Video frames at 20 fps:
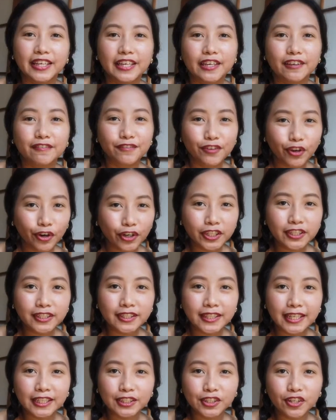If you're on
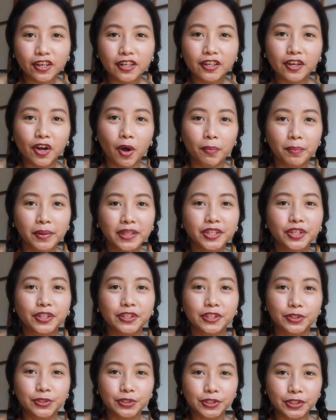TikTok, comment your
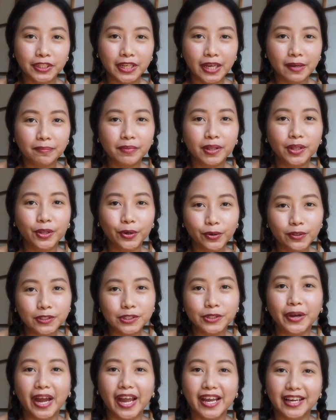username below
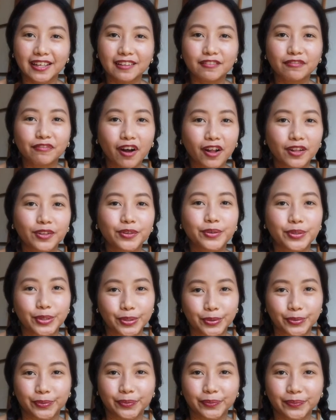so I can follow you.